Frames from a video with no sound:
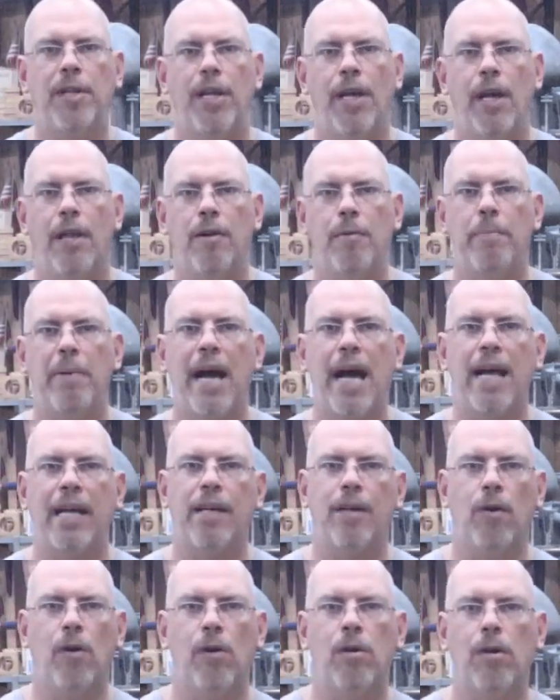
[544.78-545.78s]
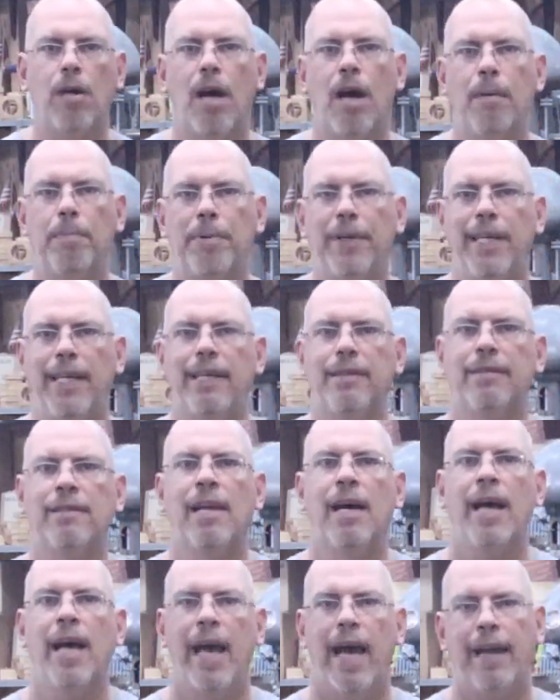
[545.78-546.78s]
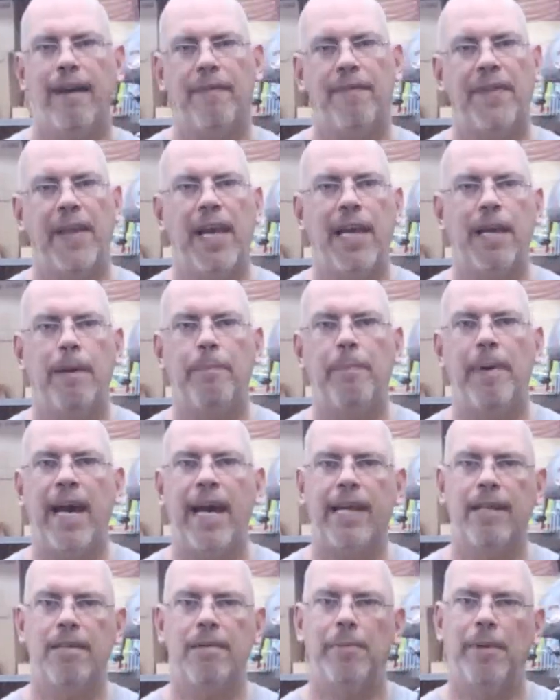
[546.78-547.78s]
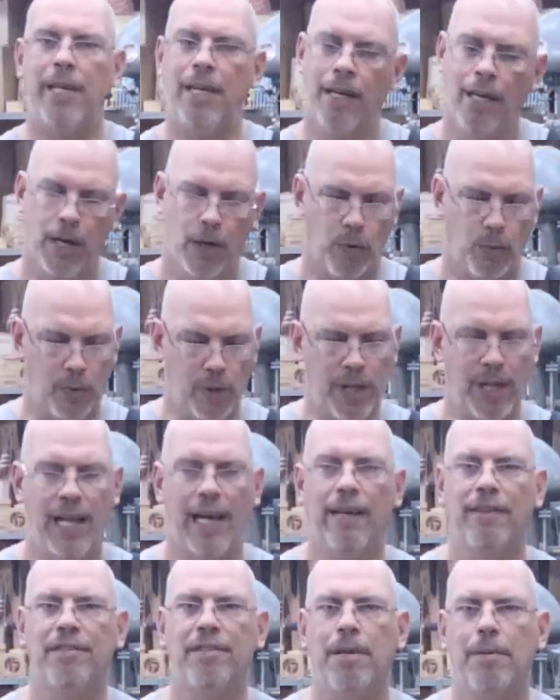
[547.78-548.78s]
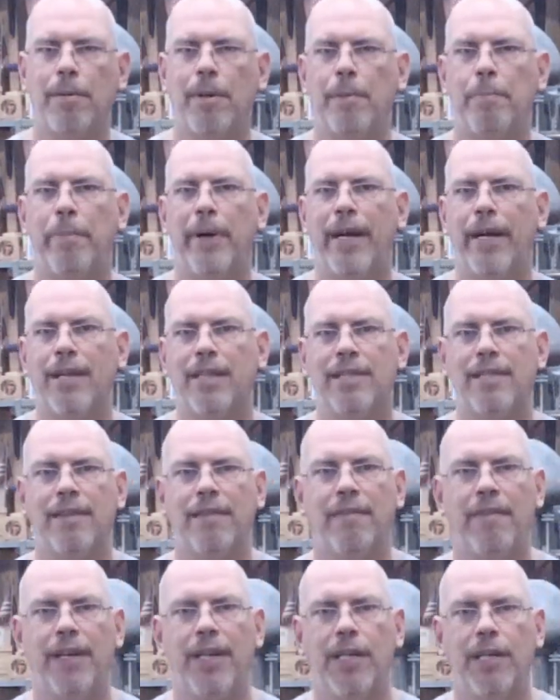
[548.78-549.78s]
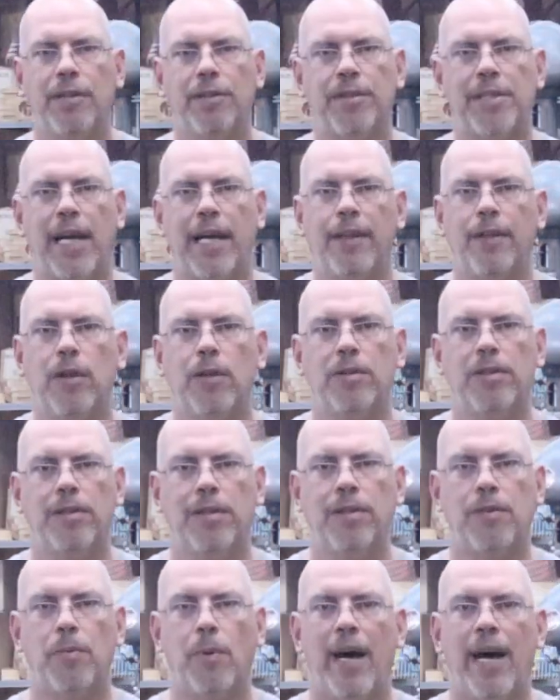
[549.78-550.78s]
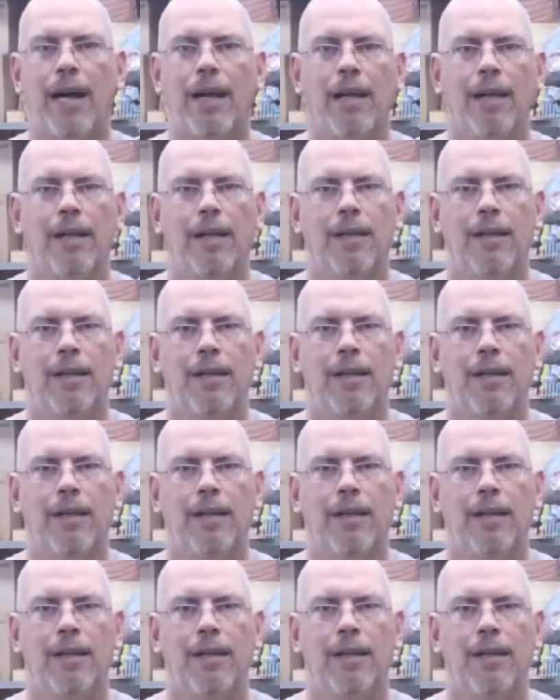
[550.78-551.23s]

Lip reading: of the other pocket hole companies, and if they get back to me, we'll have some comparison videos on those as well.